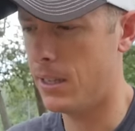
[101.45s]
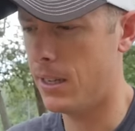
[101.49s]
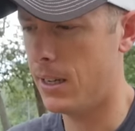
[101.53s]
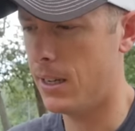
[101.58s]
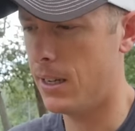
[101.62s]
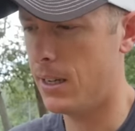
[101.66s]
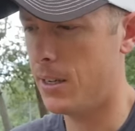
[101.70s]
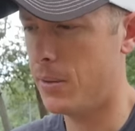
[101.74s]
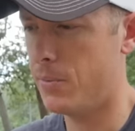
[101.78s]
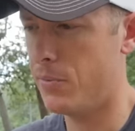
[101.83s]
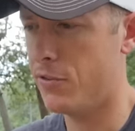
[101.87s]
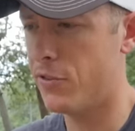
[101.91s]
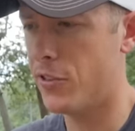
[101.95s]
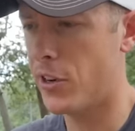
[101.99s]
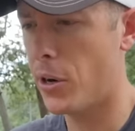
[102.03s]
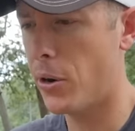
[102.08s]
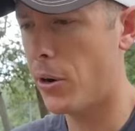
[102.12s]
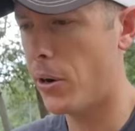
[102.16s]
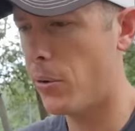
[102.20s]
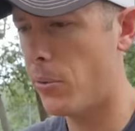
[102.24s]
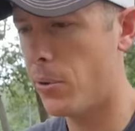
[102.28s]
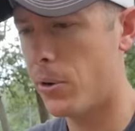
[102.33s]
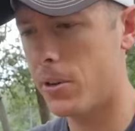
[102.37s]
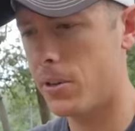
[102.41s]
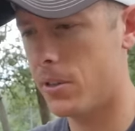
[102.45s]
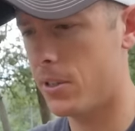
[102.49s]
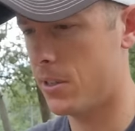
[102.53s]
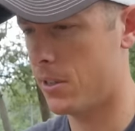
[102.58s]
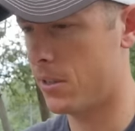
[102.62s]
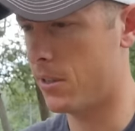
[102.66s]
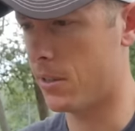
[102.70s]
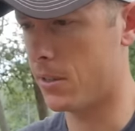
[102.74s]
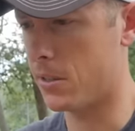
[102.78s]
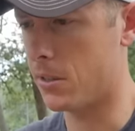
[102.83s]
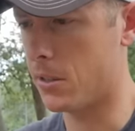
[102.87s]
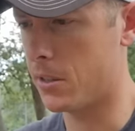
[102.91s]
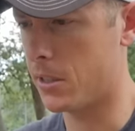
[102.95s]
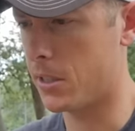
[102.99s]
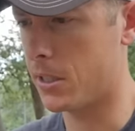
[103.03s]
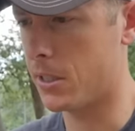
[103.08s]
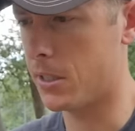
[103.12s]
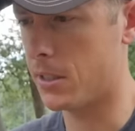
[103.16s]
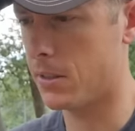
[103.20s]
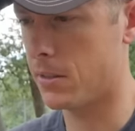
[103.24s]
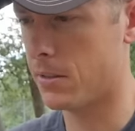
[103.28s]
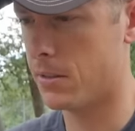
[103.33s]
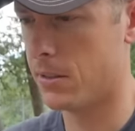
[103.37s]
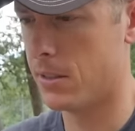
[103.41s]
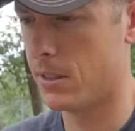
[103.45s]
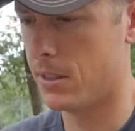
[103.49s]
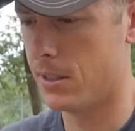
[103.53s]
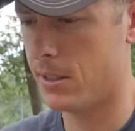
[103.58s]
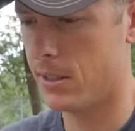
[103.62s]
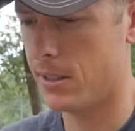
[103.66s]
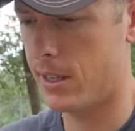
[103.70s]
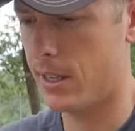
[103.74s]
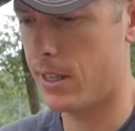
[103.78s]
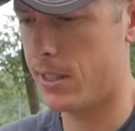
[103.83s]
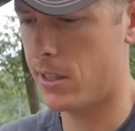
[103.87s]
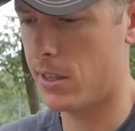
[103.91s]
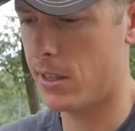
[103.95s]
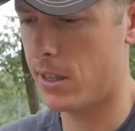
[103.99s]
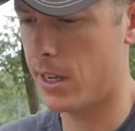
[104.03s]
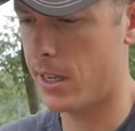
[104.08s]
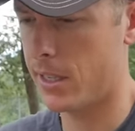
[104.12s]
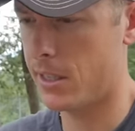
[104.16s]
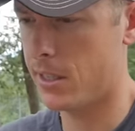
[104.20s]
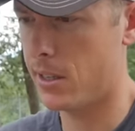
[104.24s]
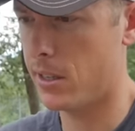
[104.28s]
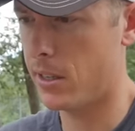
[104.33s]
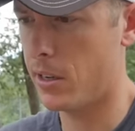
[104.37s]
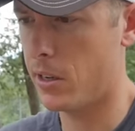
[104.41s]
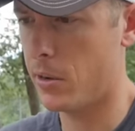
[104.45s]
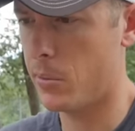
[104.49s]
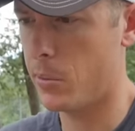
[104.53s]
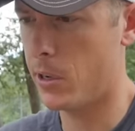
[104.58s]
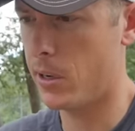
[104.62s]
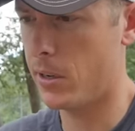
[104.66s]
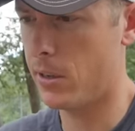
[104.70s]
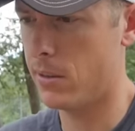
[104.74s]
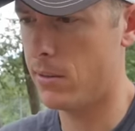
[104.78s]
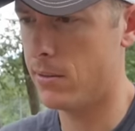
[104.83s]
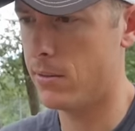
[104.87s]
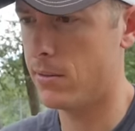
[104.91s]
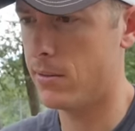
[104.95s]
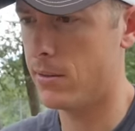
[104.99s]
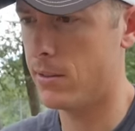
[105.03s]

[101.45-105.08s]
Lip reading: very realistic looking. That's the nice thing about